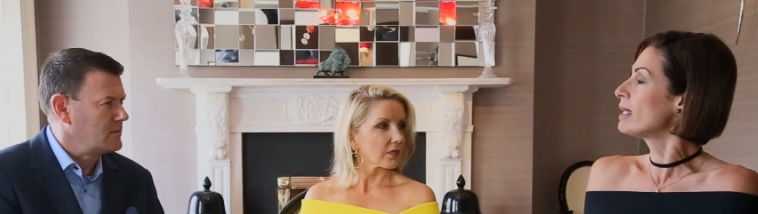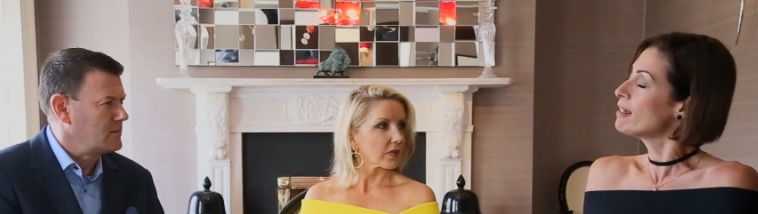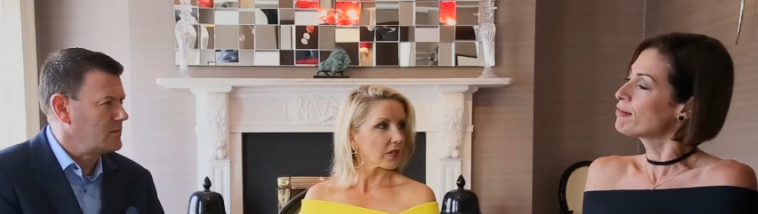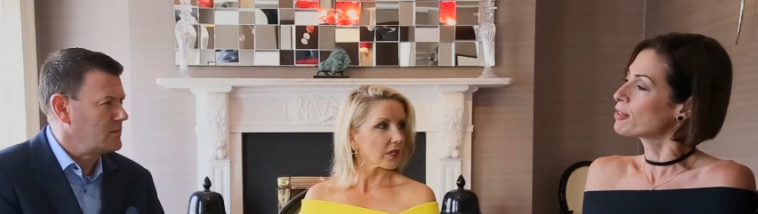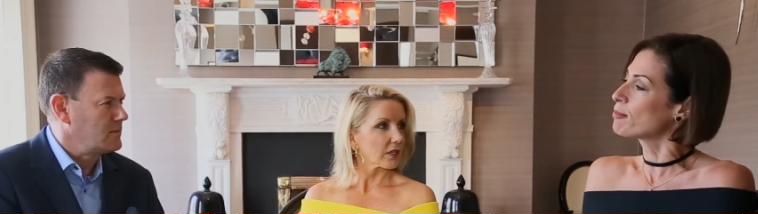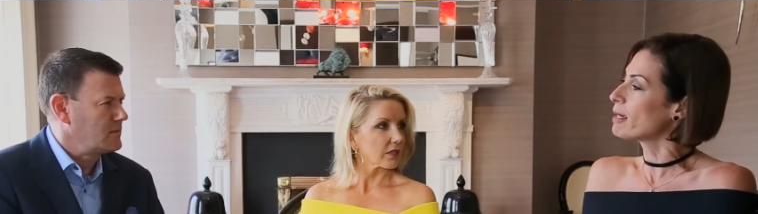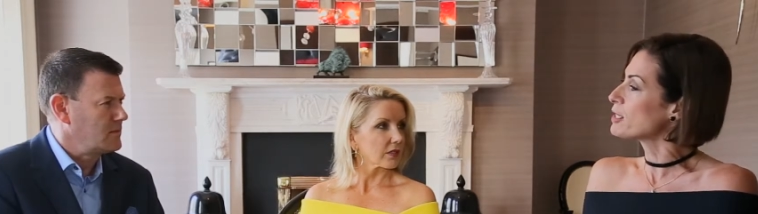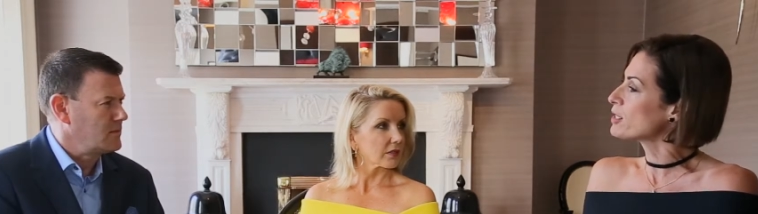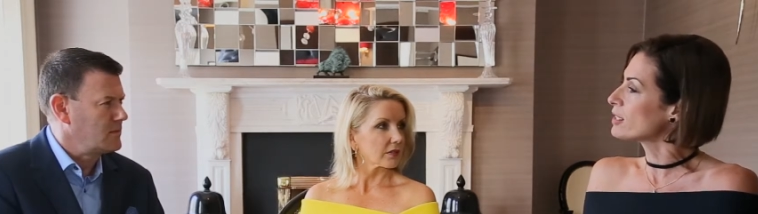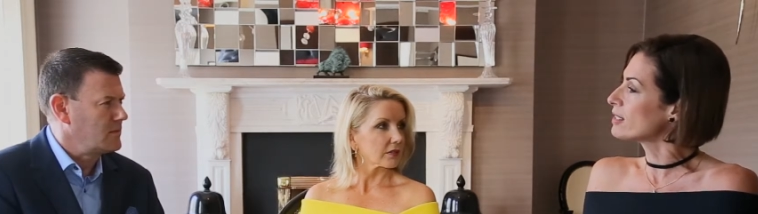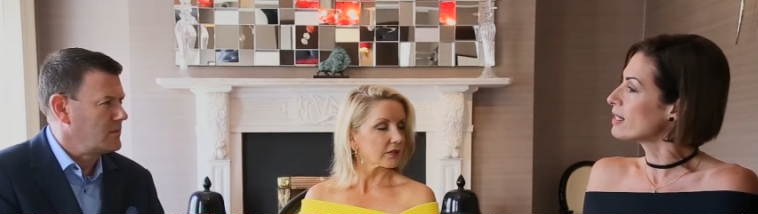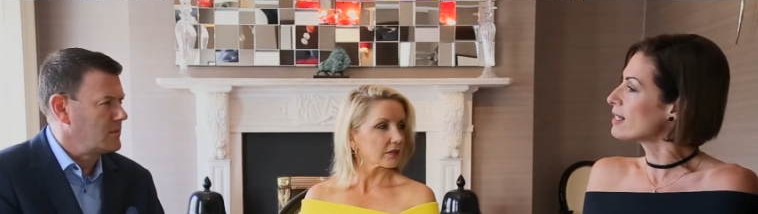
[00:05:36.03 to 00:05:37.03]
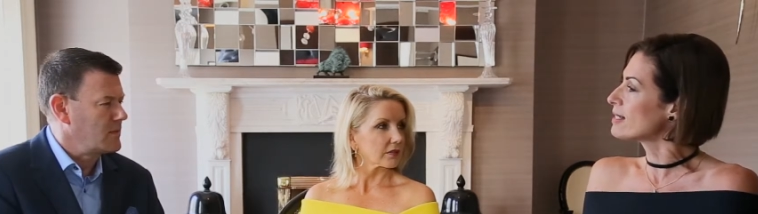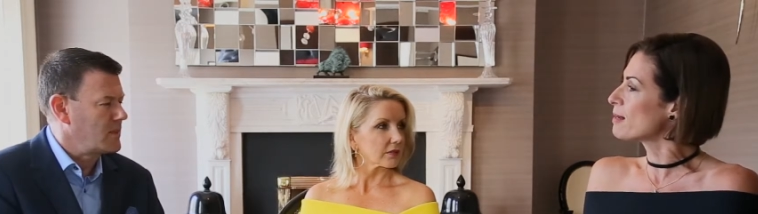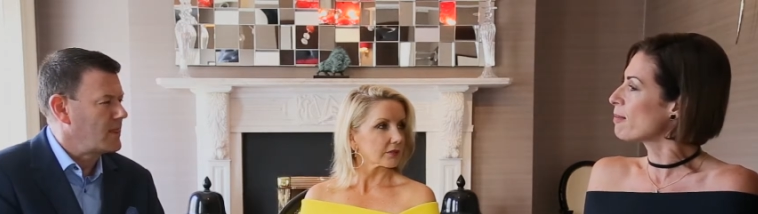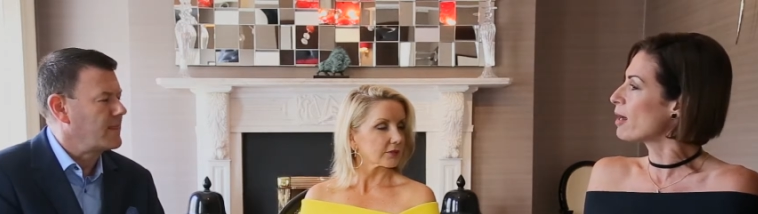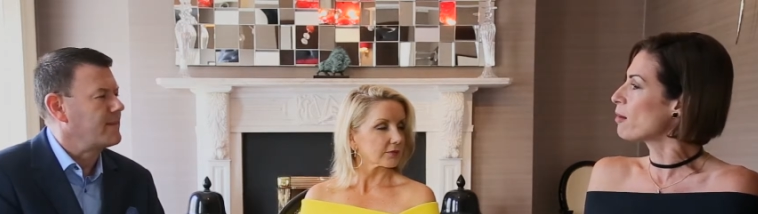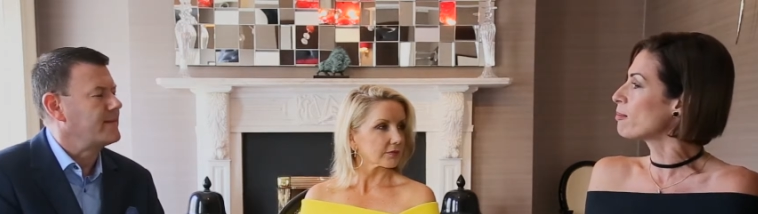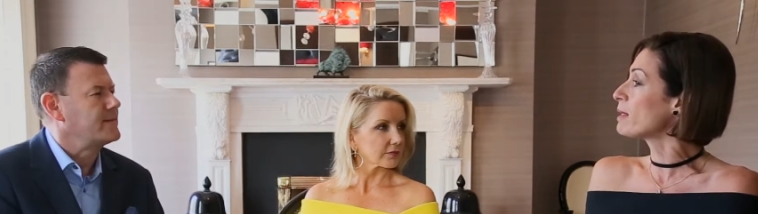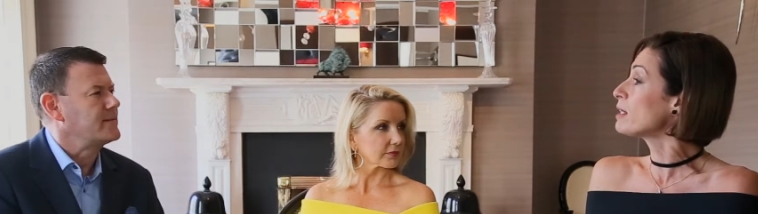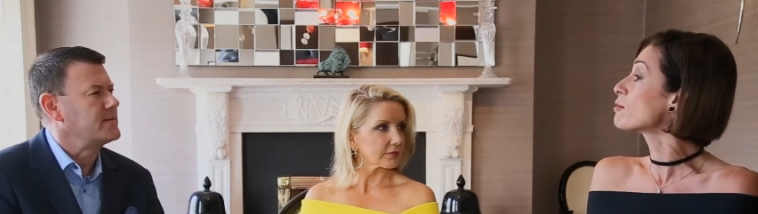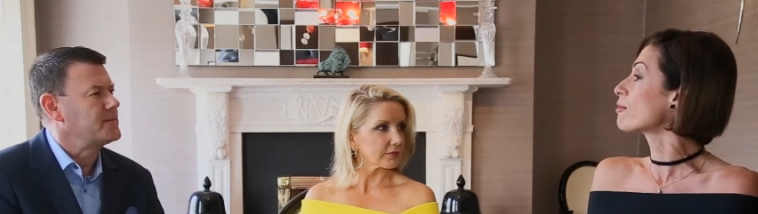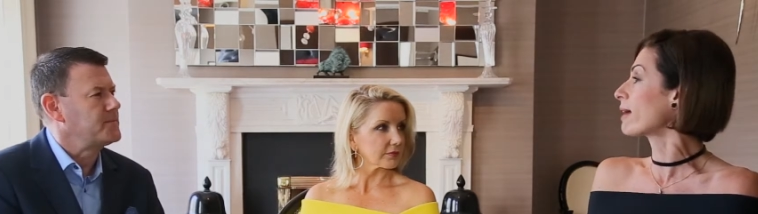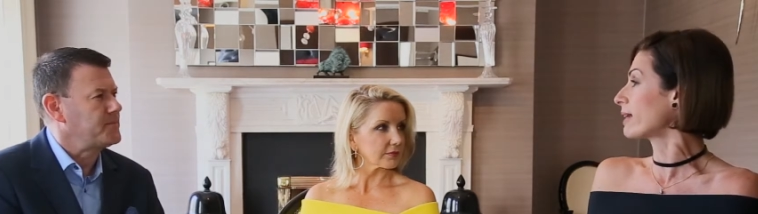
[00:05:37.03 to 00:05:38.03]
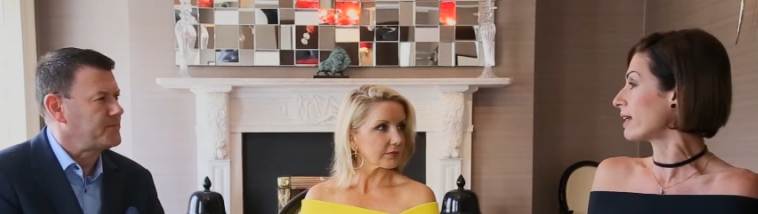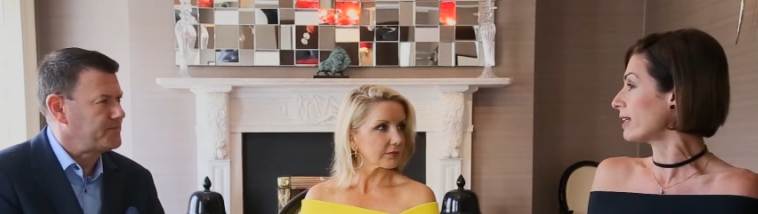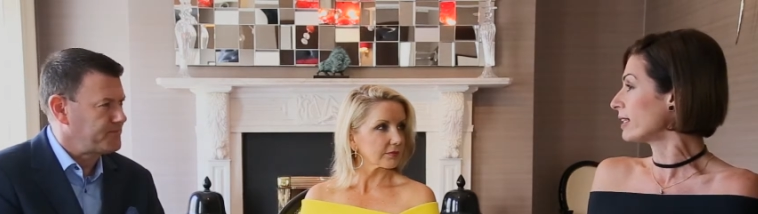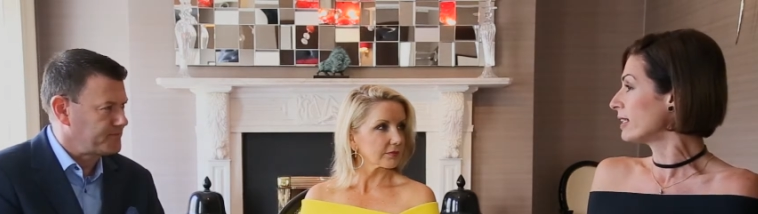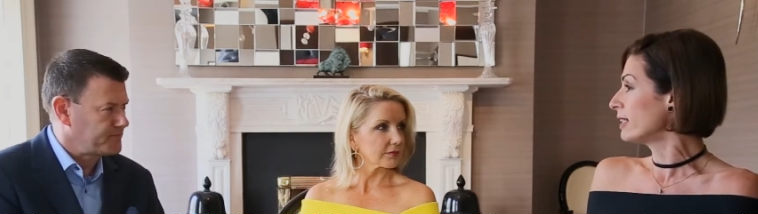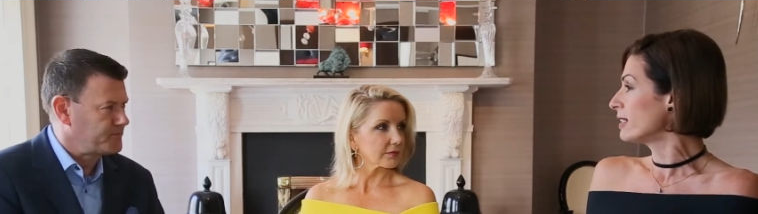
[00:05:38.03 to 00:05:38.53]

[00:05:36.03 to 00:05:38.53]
Speaker 1: information, it's about being ready.